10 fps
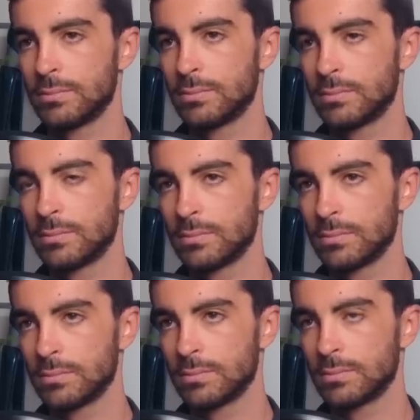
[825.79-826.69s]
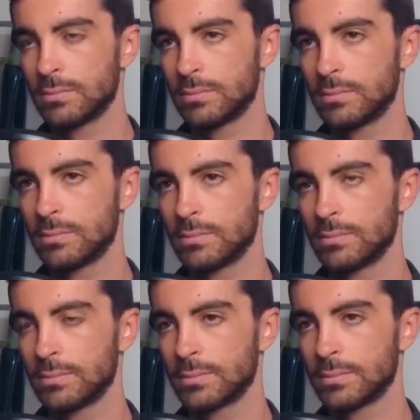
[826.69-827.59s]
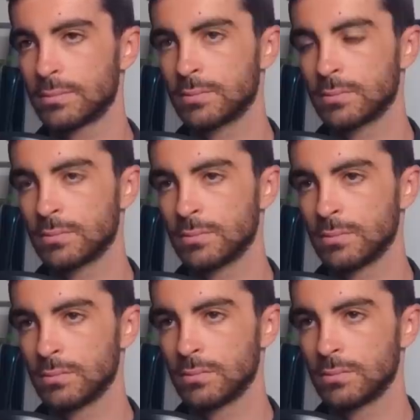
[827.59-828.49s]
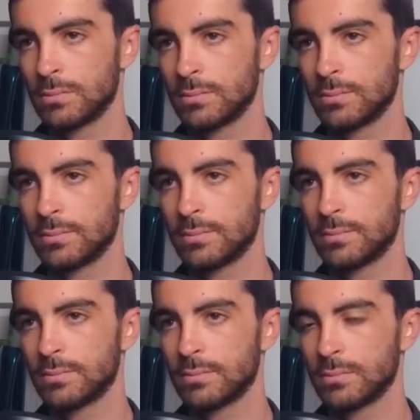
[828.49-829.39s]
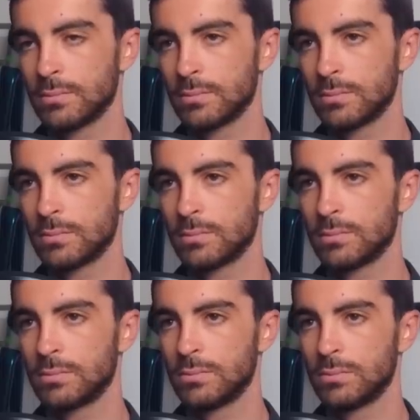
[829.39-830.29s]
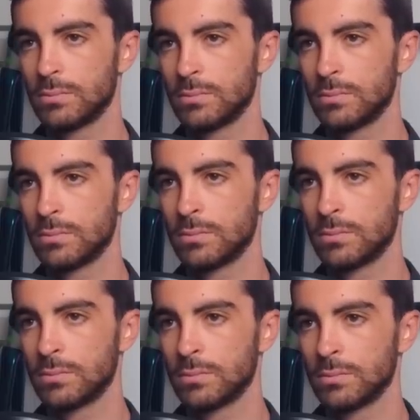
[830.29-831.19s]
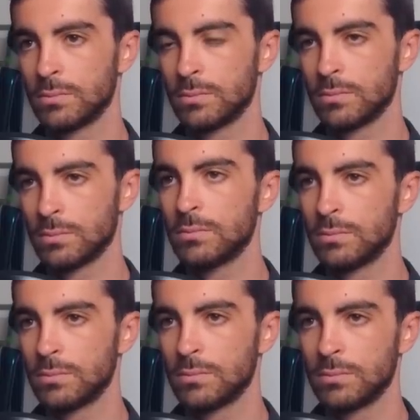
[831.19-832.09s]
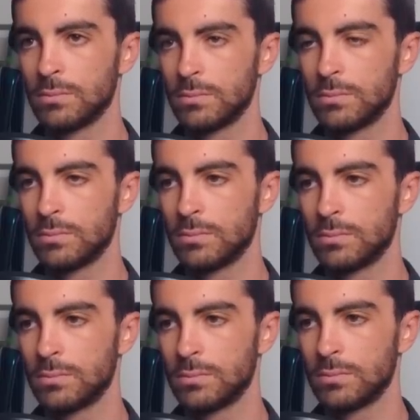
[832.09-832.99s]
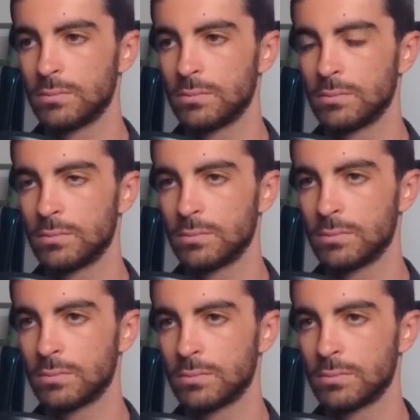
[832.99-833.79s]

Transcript: This person isn't speaking.